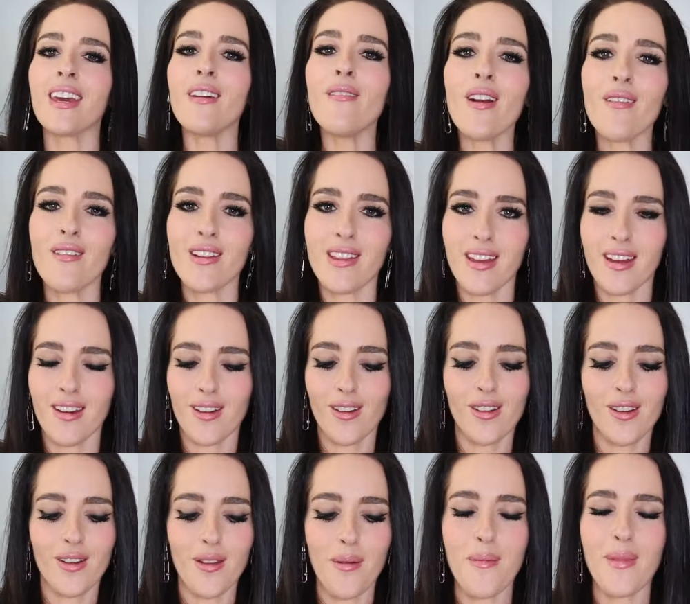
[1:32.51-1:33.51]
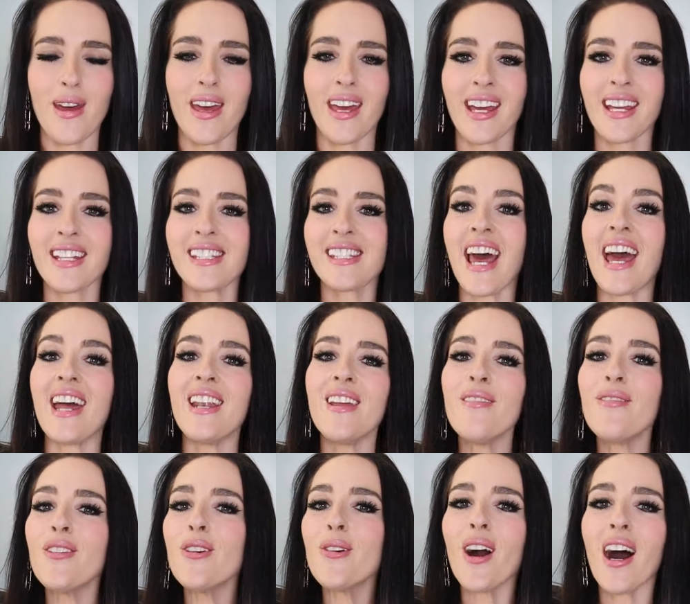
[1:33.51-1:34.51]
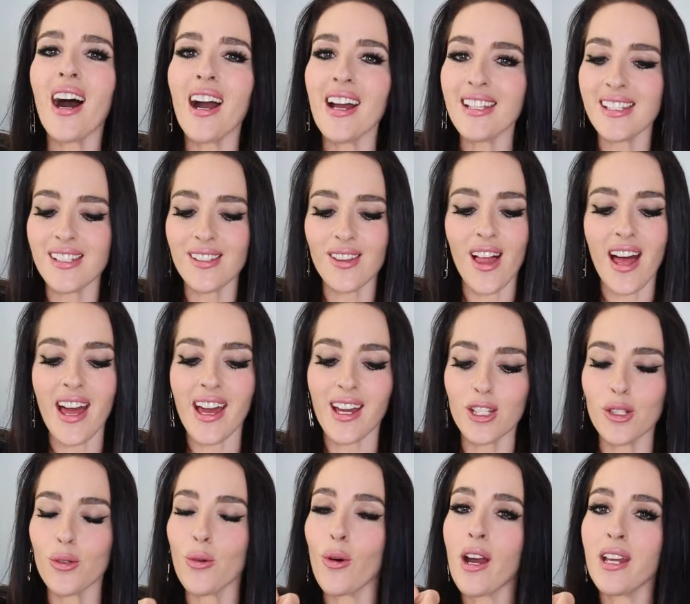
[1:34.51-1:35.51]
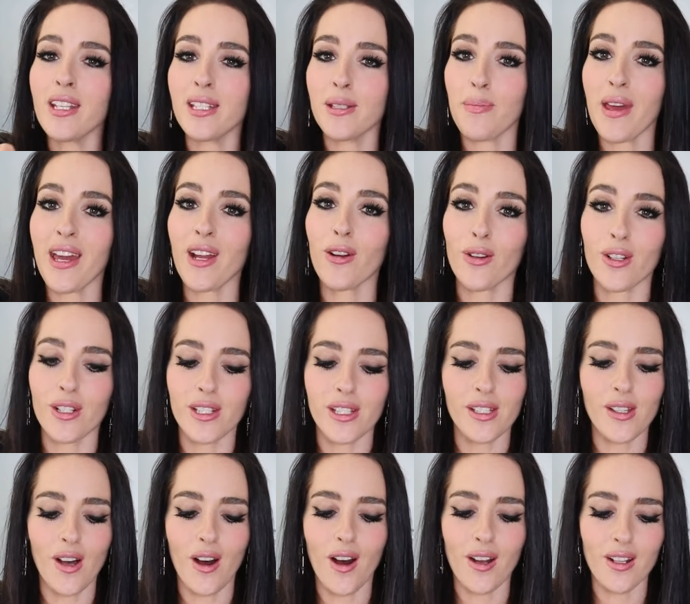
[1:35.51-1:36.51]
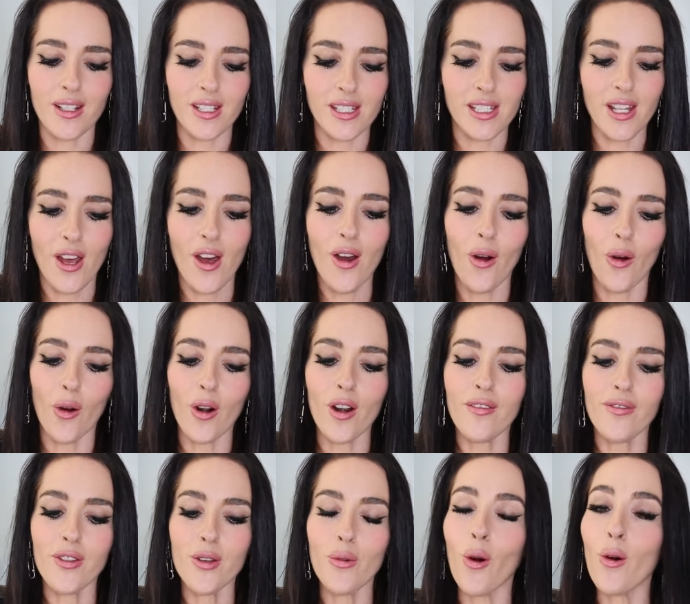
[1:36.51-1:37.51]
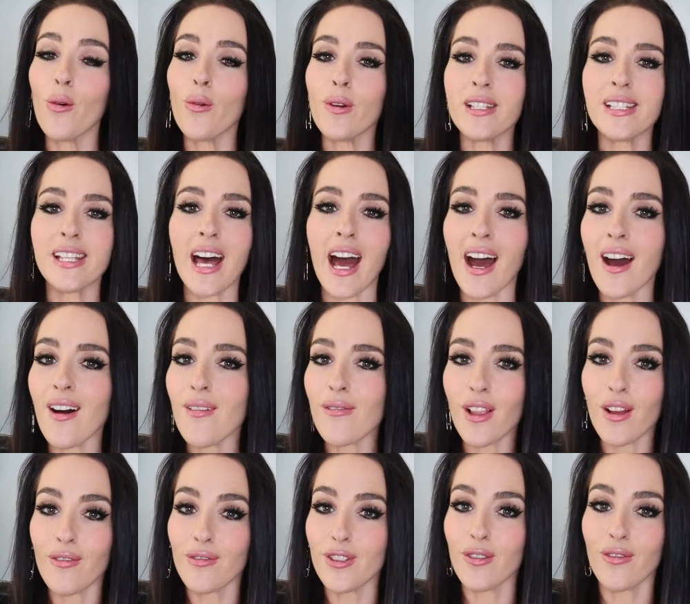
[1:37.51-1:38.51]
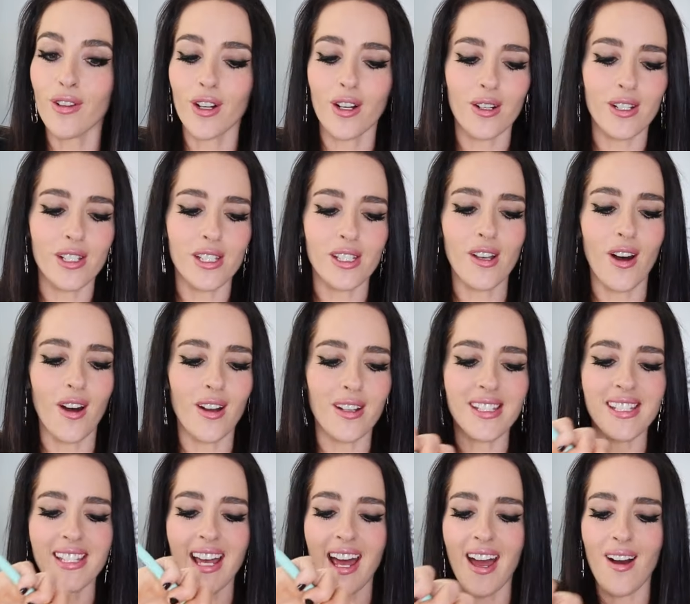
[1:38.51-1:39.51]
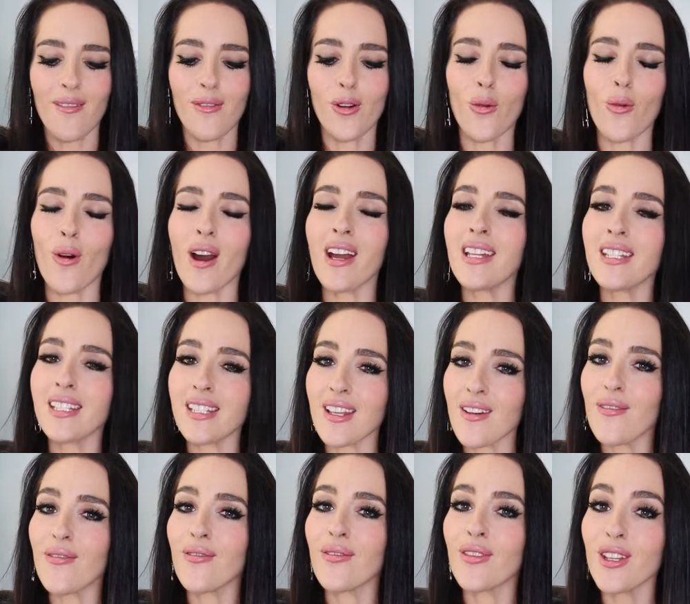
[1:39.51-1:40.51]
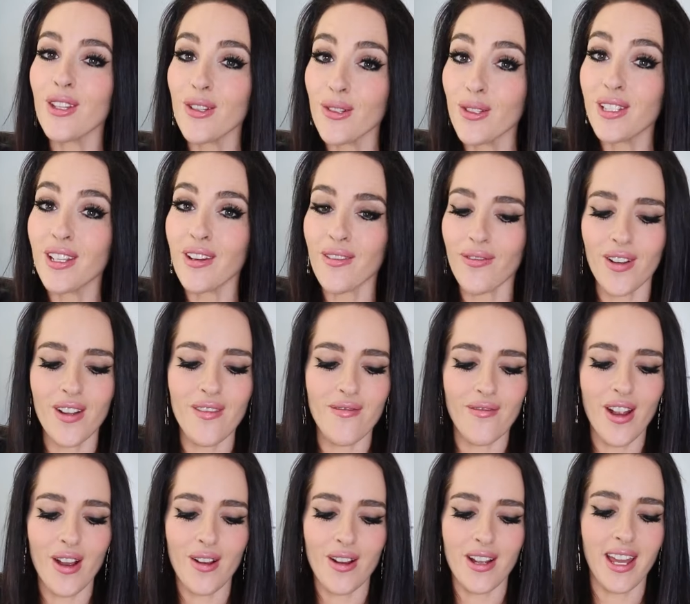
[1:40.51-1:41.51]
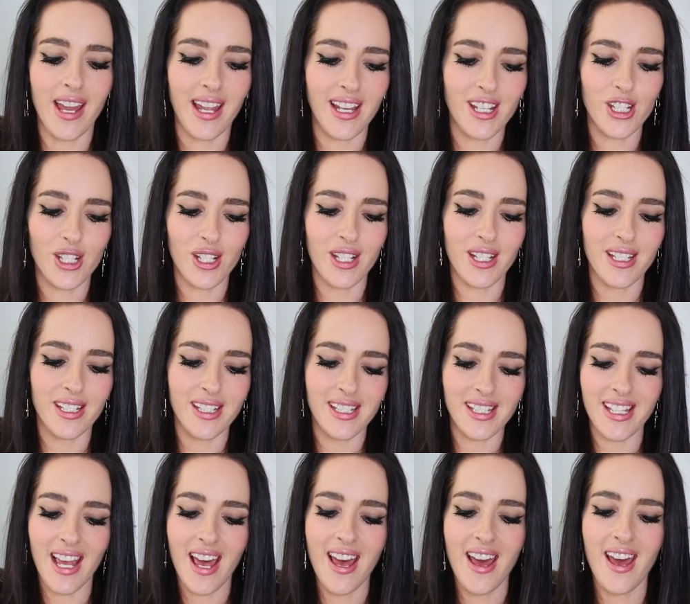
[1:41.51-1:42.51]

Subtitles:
Give everything a good mix, and if you guys like twice baked croissants, or if you always have leftover croissants, I have quite a few different variations